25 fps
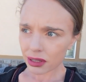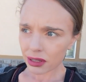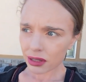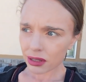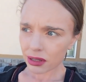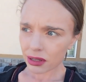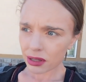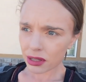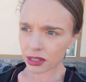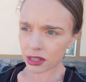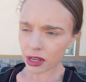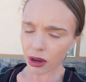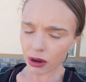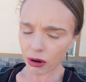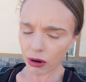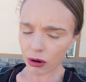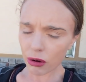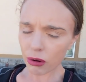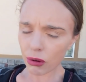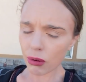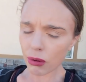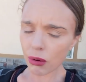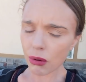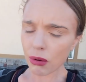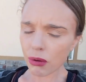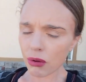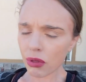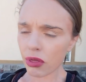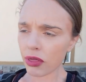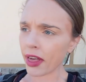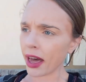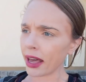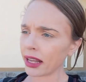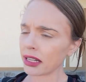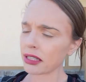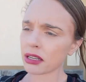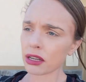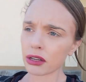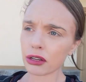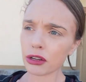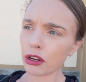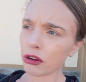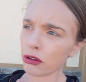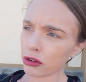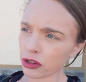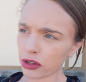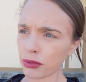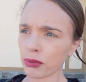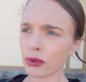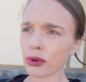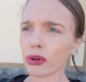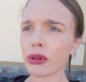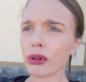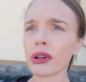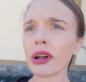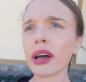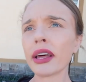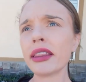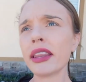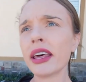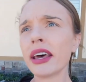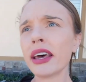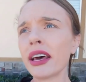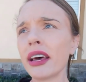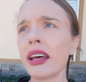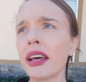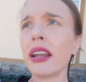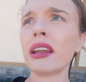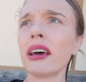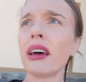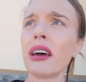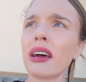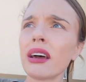So that's unusual. And then